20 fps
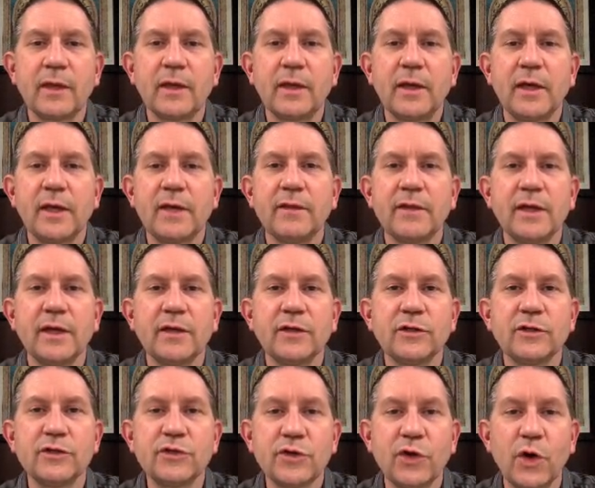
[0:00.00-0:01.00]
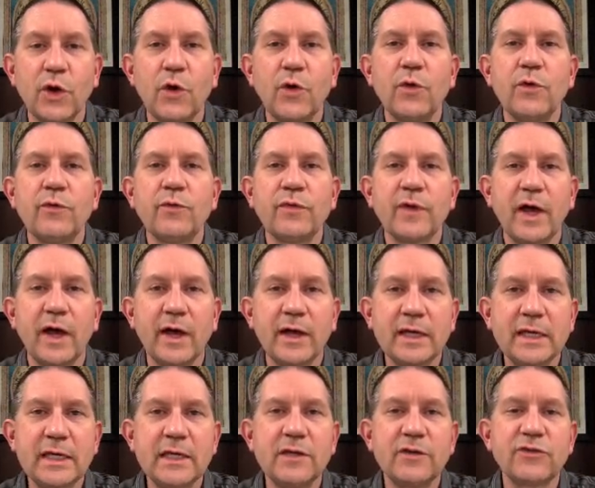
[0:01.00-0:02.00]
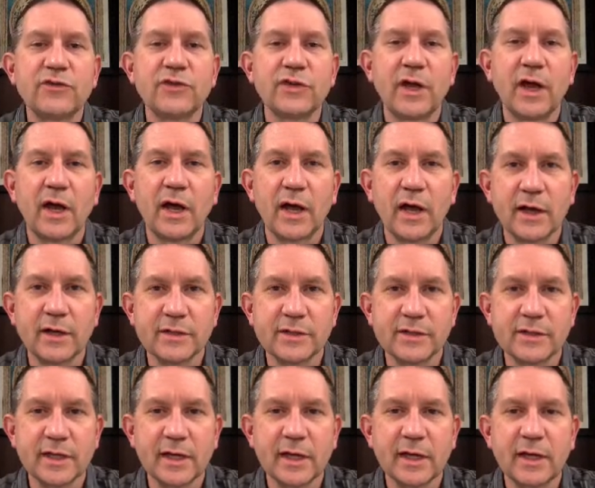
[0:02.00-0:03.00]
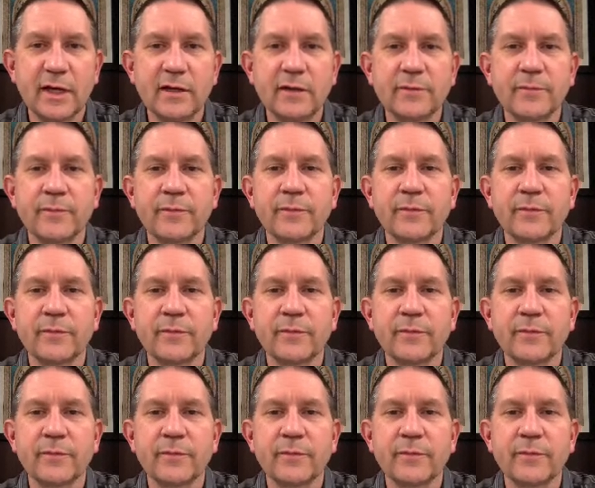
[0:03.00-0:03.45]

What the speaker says: And then tov, ha'ish, hazeh.